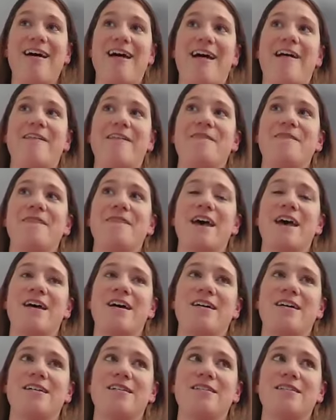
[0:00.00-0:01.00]
And
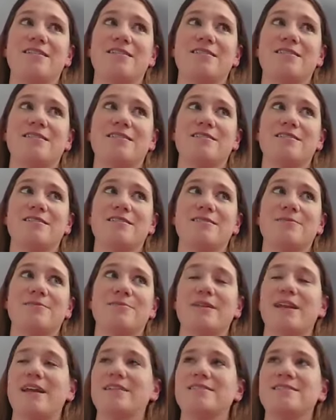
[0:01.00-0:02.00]
then,
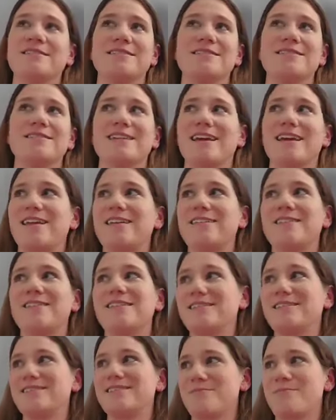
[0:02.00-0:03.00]
but I didn't say
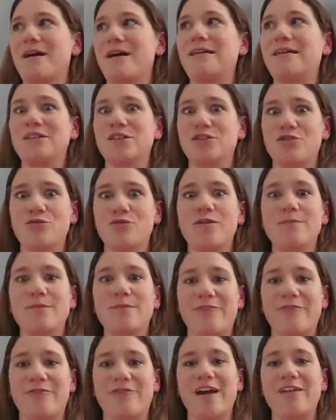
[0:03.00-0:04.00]
anything to my little one,
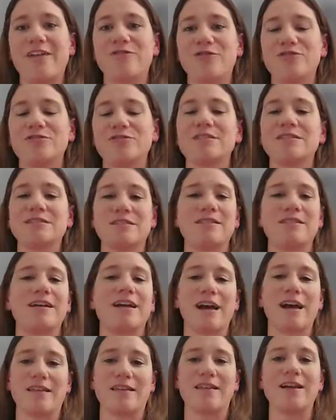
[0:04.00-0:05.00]
my 5-year-old, until I
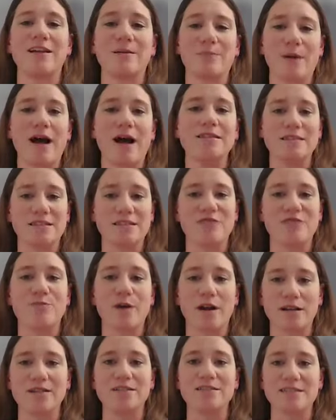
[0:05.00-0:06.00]
had like a positive
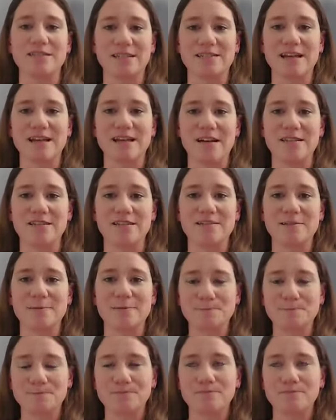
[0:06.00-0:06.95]
pregnancy test.